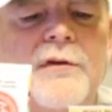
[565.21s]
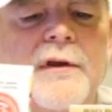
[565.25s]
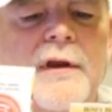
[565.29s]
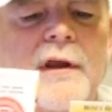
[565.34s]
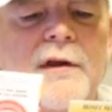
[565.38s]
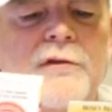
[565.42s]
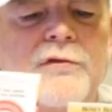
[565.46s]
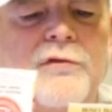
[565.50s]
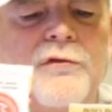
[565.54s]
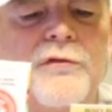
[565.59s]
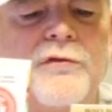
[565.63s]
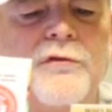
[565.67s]
to
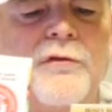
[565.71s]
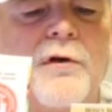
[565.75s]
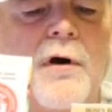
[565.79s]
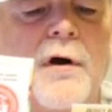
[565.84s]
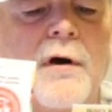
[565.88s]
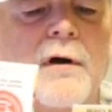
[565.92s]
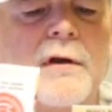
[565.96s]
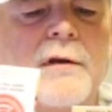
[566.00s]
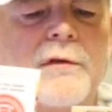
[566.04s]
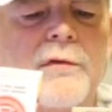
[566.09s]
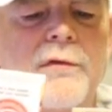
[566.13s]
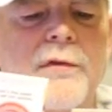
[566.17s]
get you
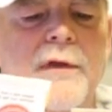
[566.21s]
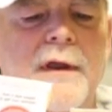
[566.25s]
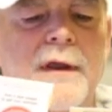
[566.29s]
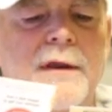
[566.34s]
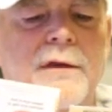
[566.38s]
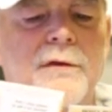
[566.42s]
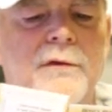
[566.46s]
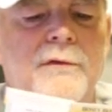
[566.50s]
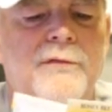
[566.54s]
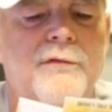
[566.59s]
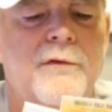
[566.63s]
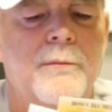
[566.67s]
started.
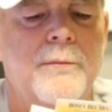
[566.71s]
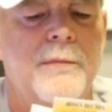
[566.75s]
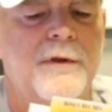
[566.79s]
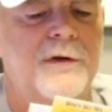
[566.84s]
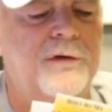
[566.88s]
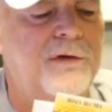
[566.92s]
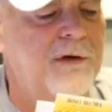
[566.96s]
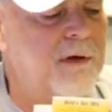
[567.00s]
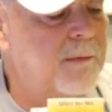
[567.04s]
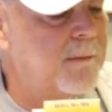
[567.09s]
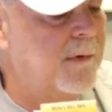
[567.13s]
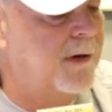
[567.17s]
Thank you from the
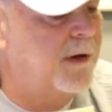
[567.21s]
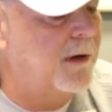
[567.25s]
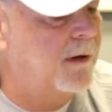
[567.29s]
team at